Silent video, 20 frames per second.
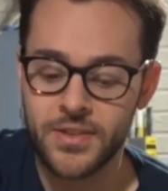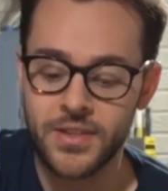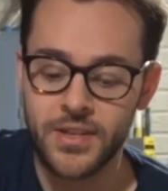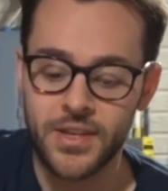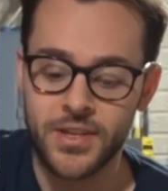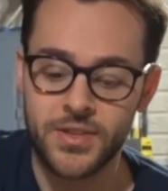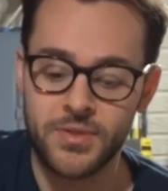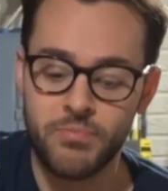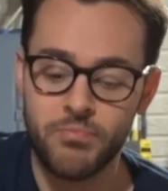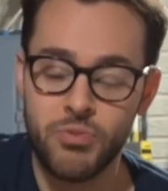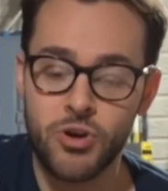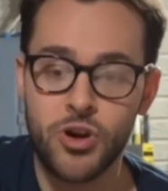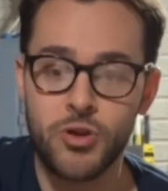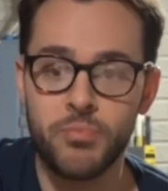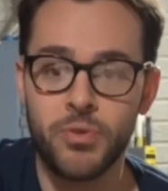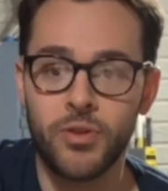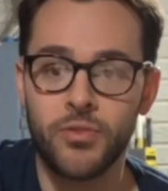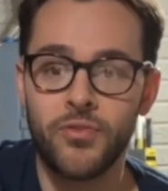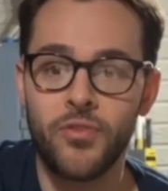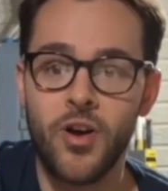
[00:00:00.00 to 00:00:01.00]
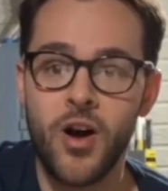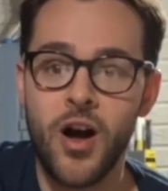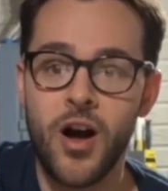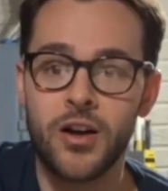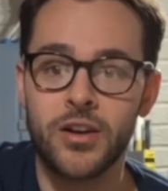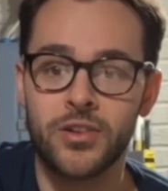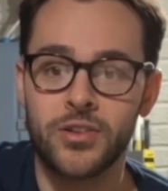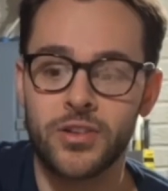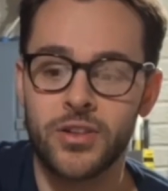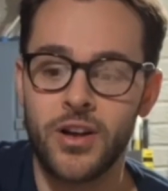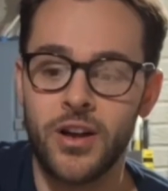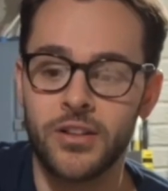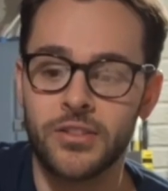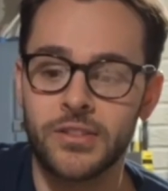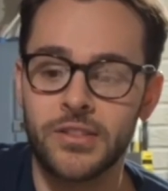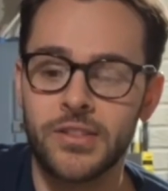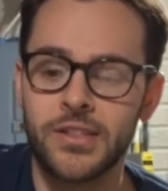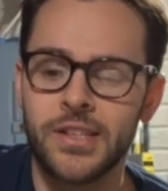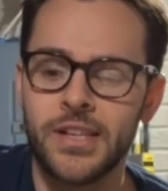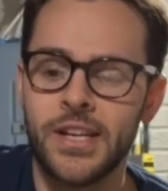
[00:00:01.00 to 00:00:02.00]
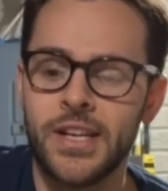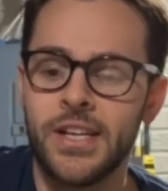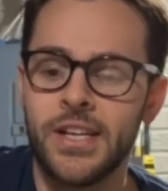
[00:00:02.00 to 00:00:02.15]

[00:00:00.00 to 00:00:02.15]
this purple fog color,